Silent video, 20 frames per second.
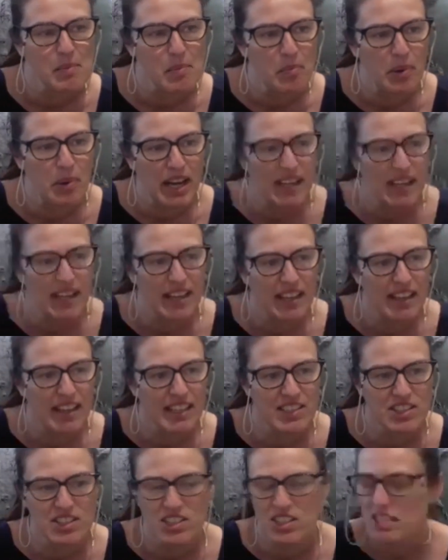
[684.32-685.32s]
But
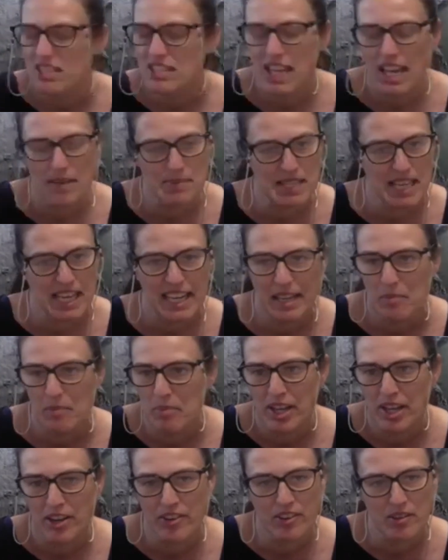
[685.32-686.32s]
it just keeps getting
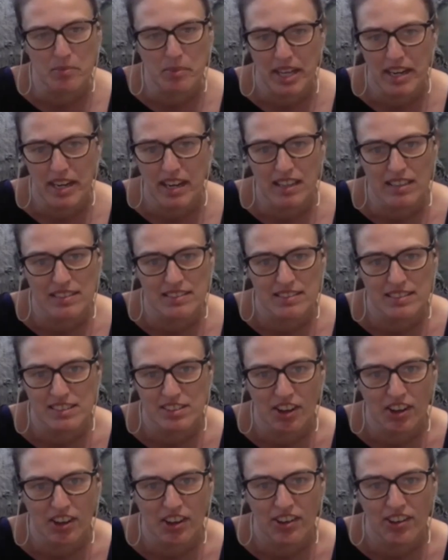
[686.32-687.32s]
better and better.
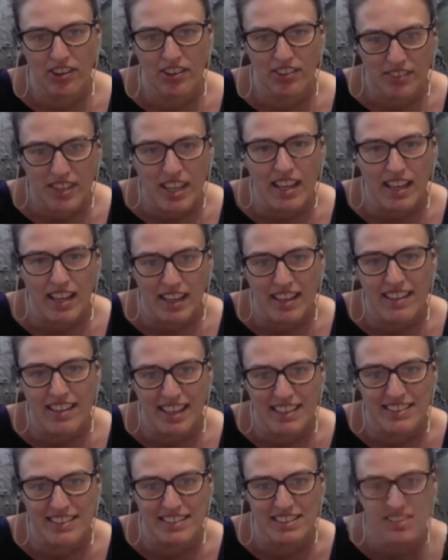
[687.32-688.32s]
So, yeah,
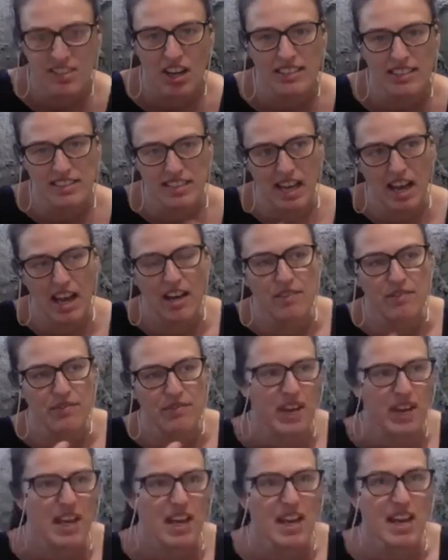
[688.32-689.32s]
it's nice to have
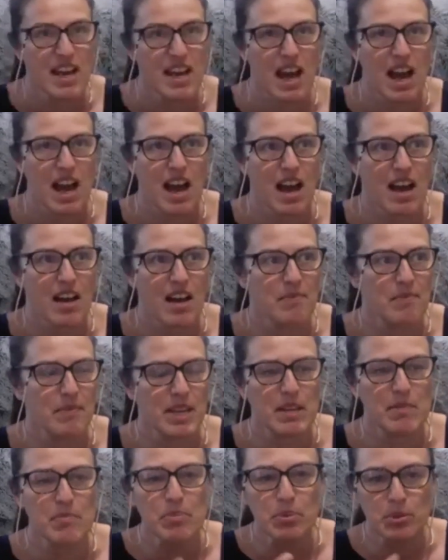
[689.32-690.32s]

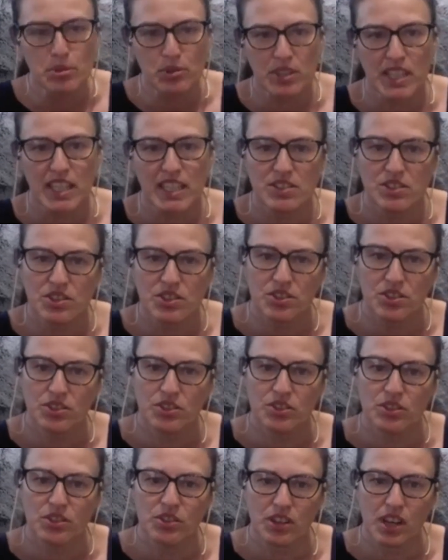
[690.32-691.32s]
input
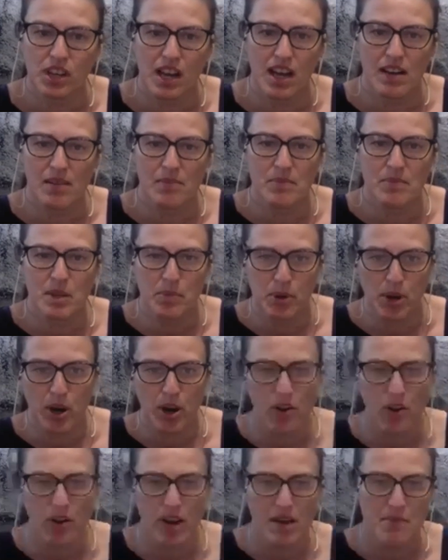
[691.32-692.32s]
into the
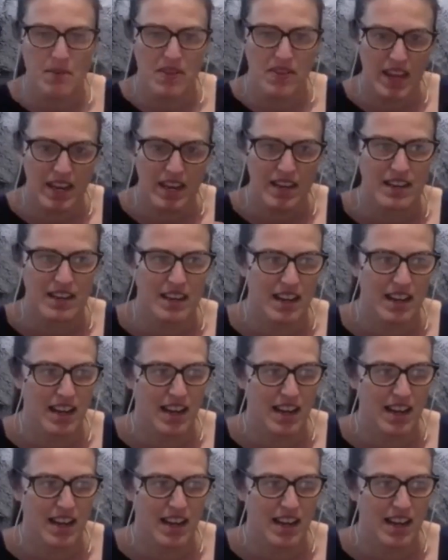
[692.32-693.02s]
program, and then